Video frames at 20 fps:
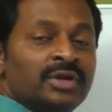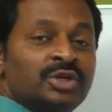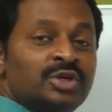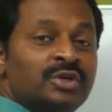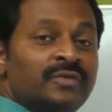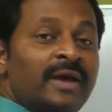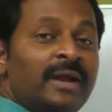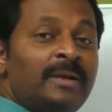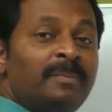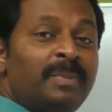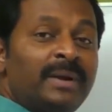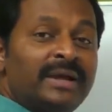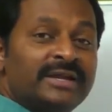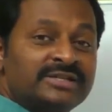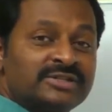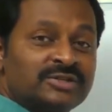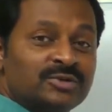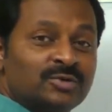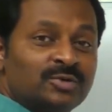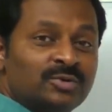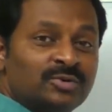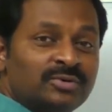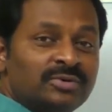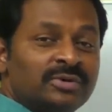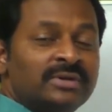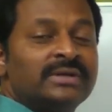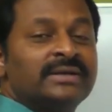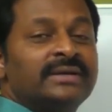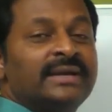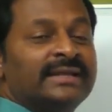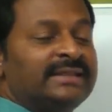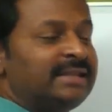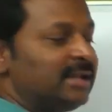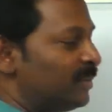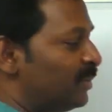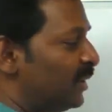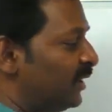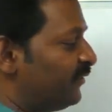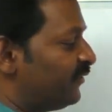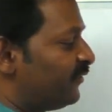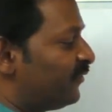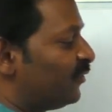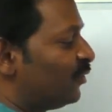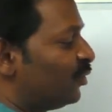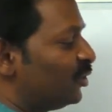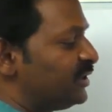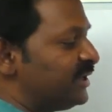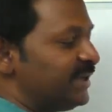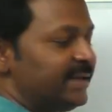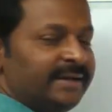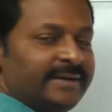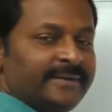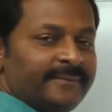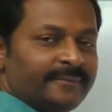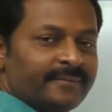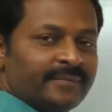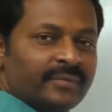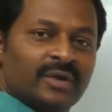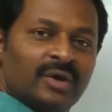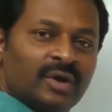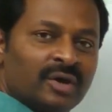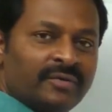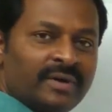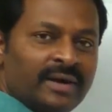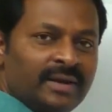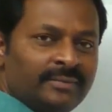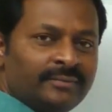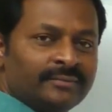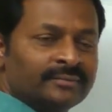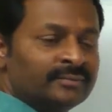12 plus 2 nothing but 14. Over.